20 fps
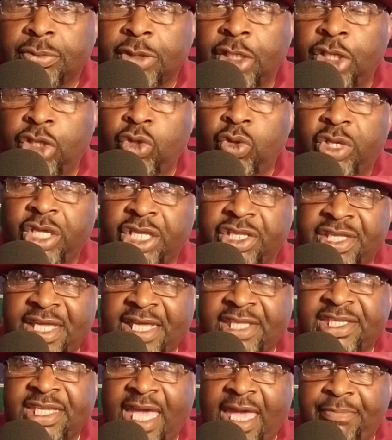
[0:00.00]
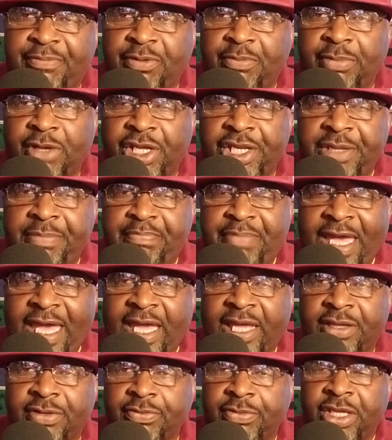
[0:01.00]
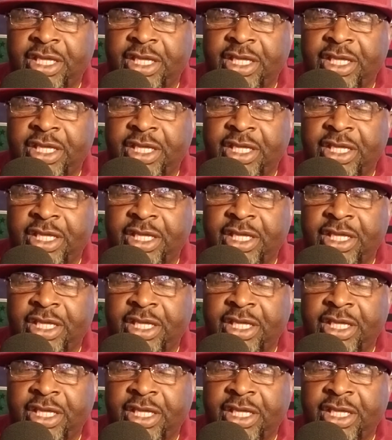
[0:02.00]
And you get that type of money back.